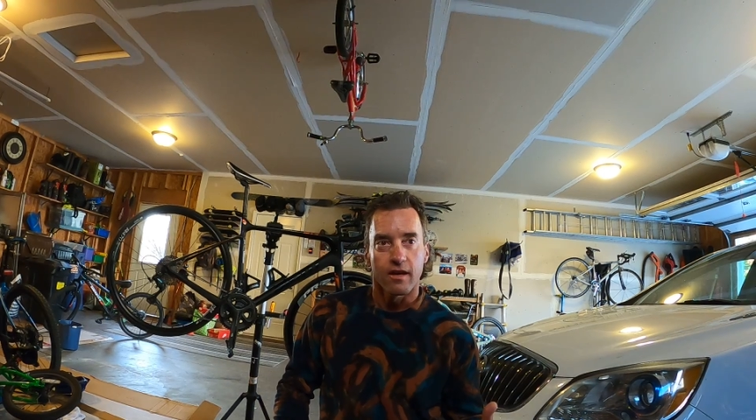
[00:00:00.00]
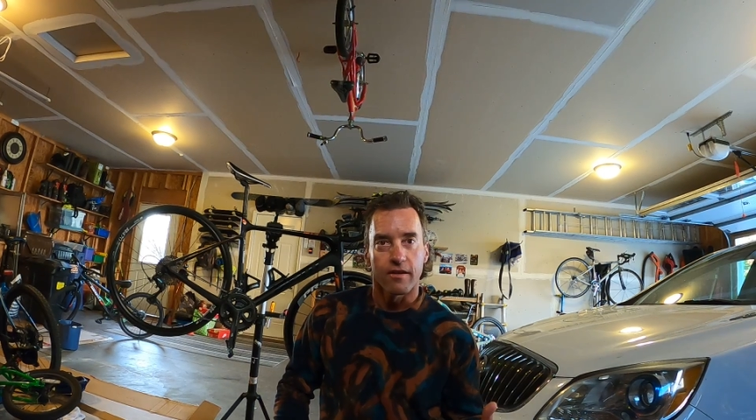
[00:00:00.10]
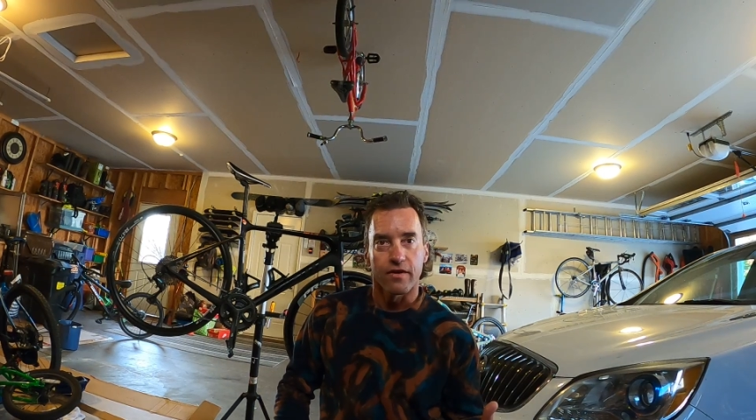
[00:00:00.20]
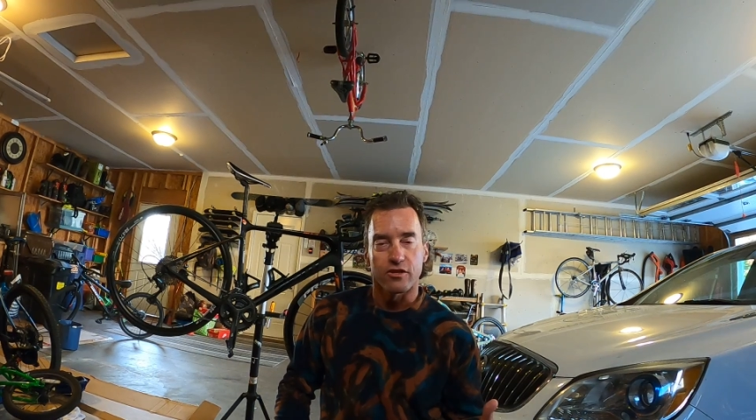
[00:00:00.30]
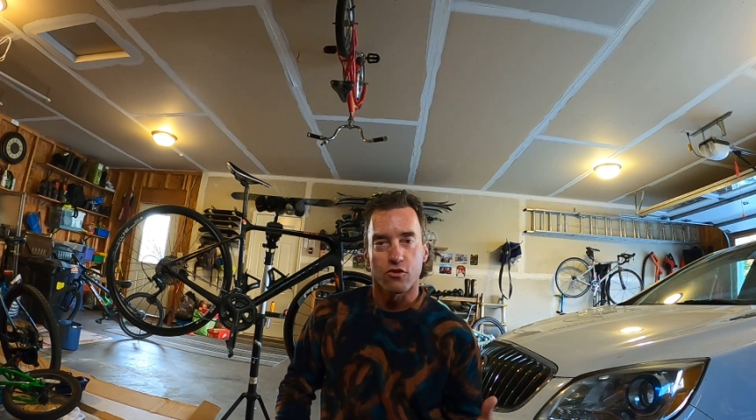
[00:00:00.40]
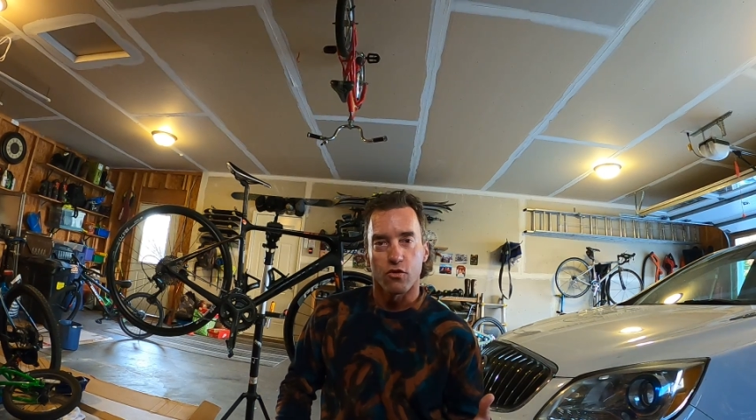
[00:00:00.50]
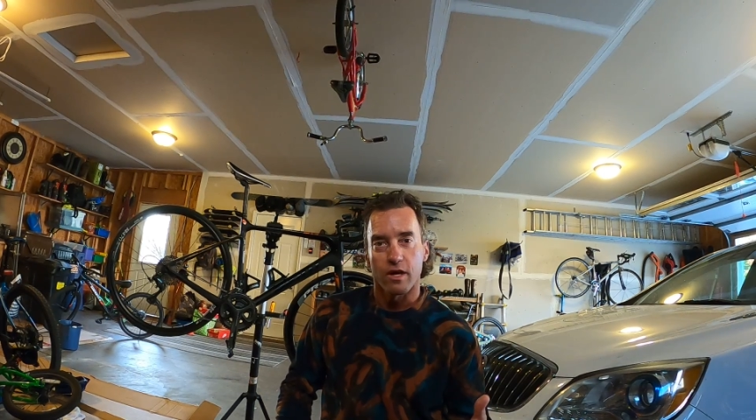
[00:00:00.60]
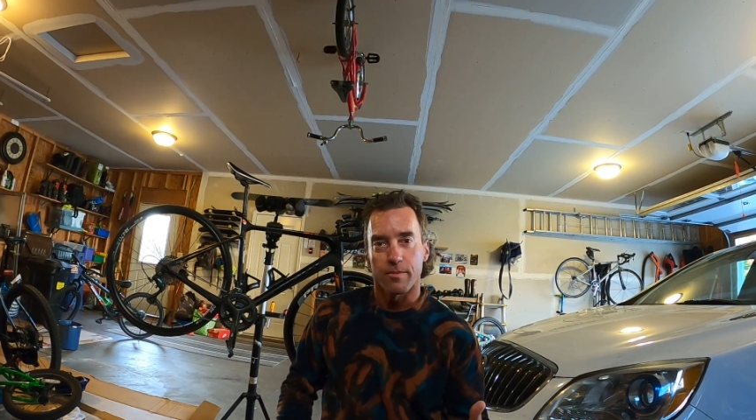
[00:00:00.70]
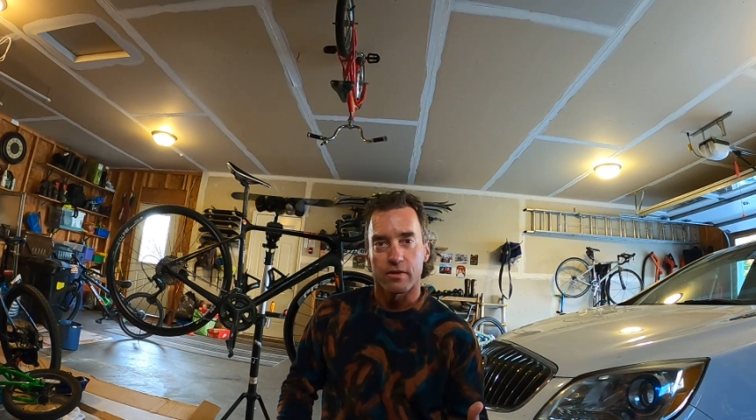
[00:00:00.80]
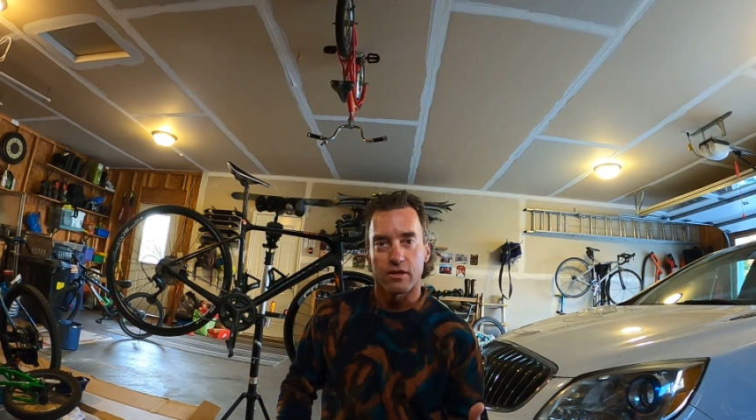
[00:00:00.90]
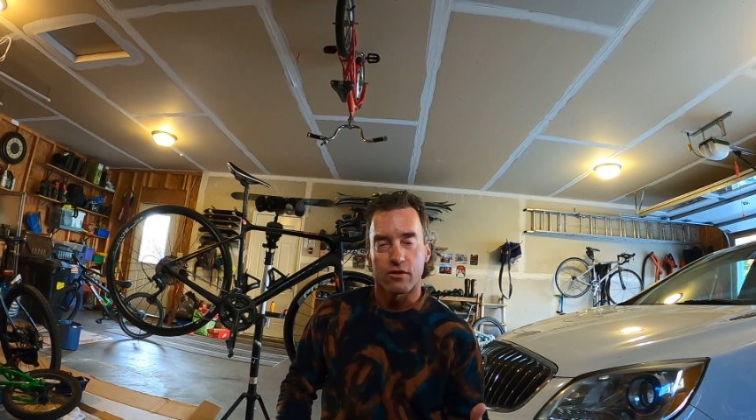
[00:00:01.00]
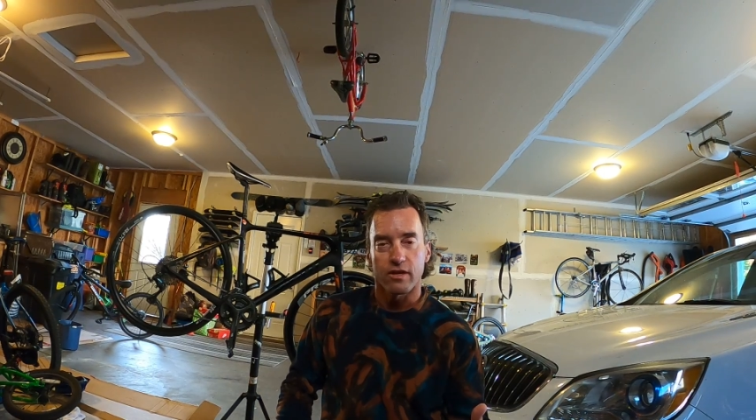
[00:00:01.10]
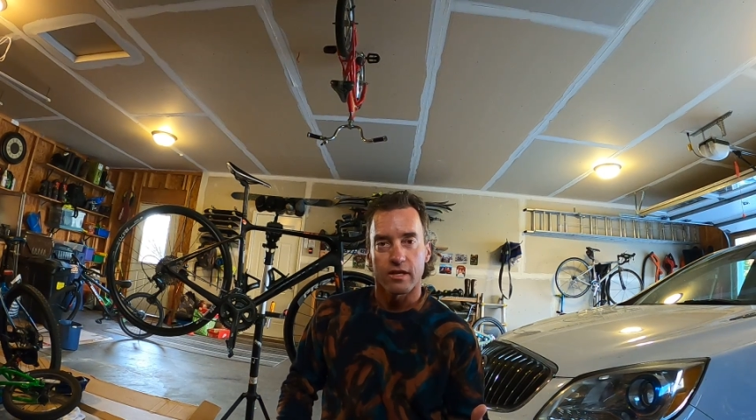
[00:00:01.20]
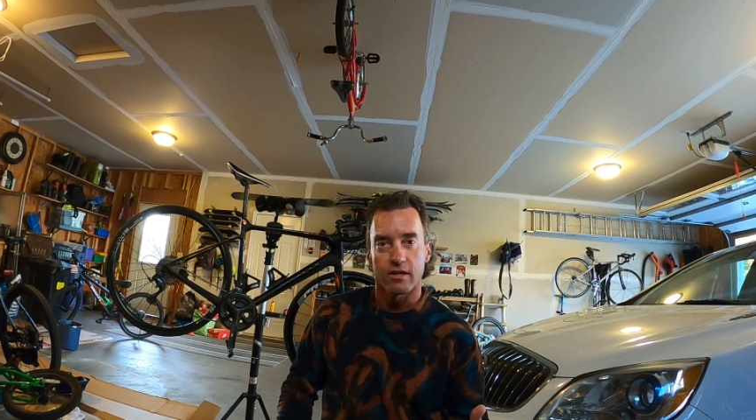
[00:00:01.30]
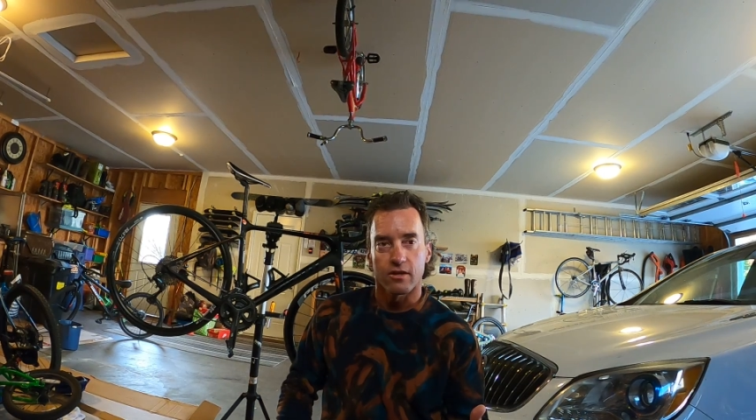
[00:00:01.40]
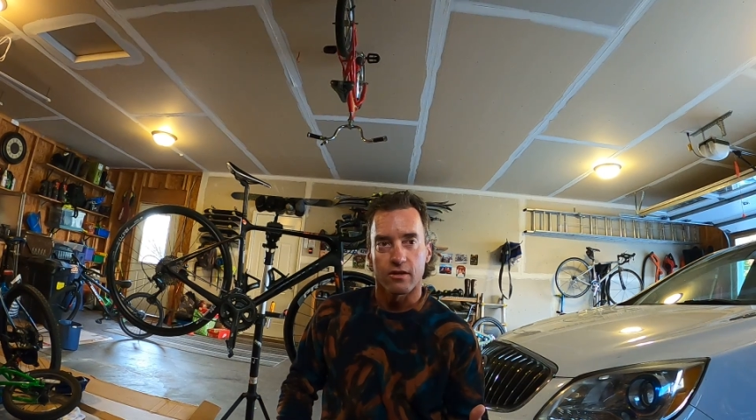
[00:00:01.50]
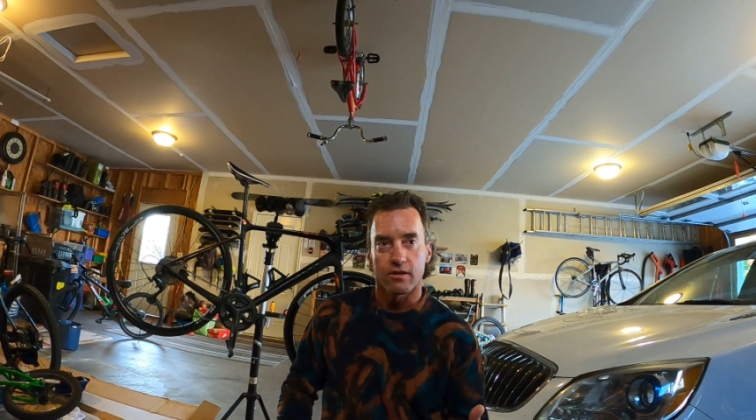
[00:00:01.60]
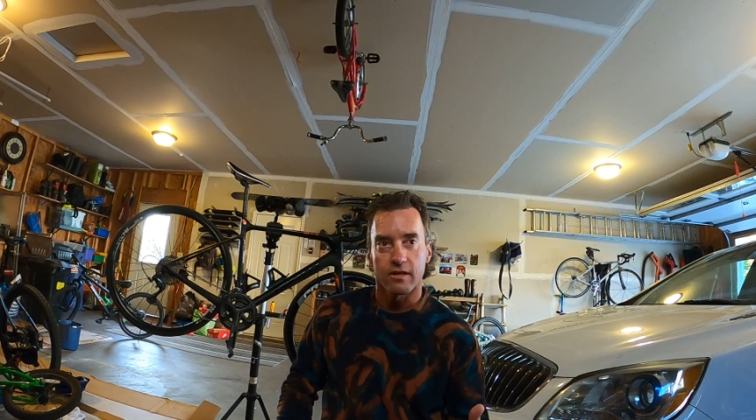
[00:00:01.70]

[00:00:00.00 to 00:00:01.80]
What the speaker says: If I was going up a little hill,